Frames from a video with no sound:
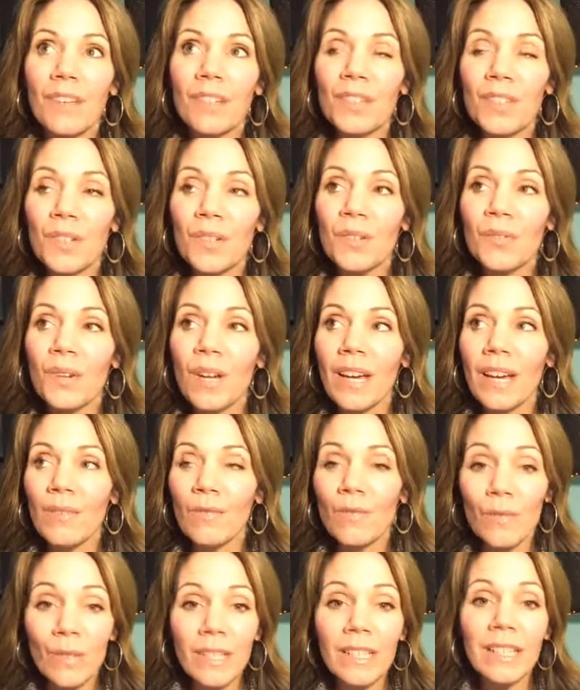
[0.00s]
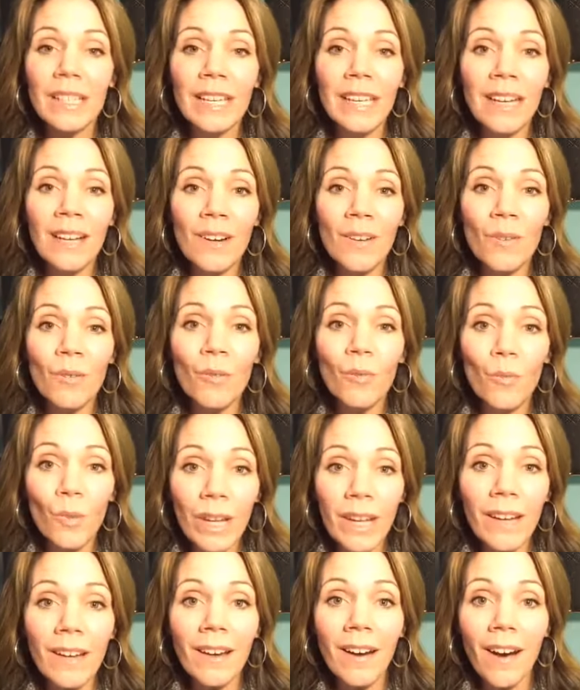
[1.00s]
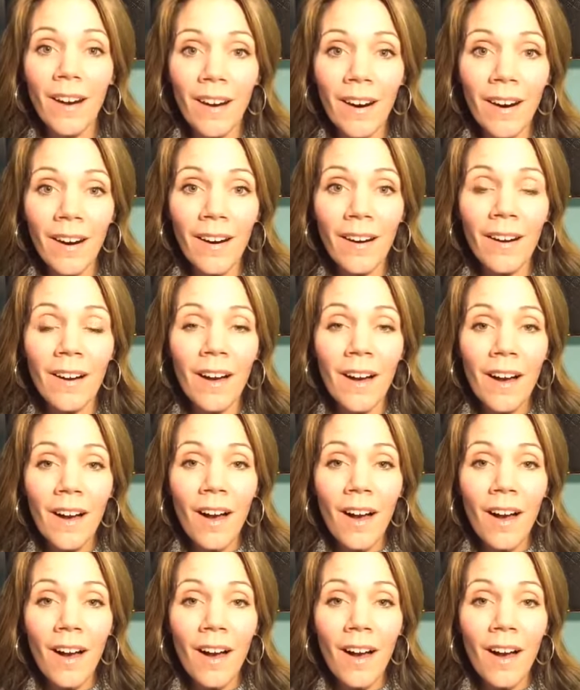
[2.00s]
So really, we are